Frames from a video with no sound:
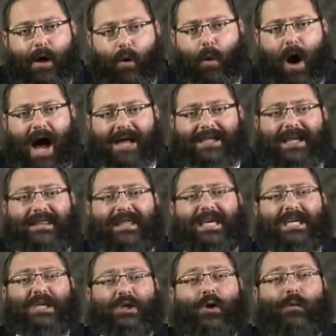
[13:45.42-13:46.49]
Why is it
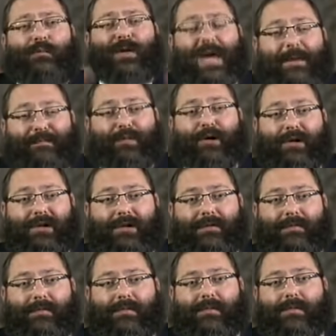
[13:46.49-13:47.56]
these two people
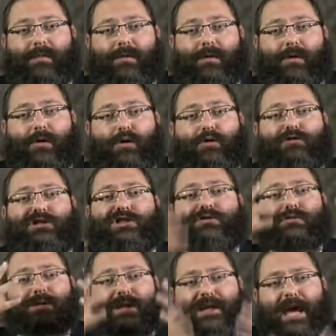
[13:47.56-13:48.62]
who
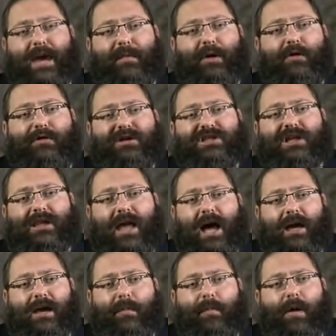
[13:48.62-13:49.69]
choose the name
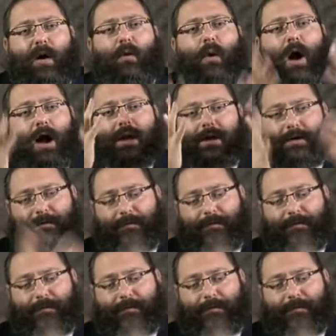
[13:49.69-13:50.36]
Yerushalayim? Why?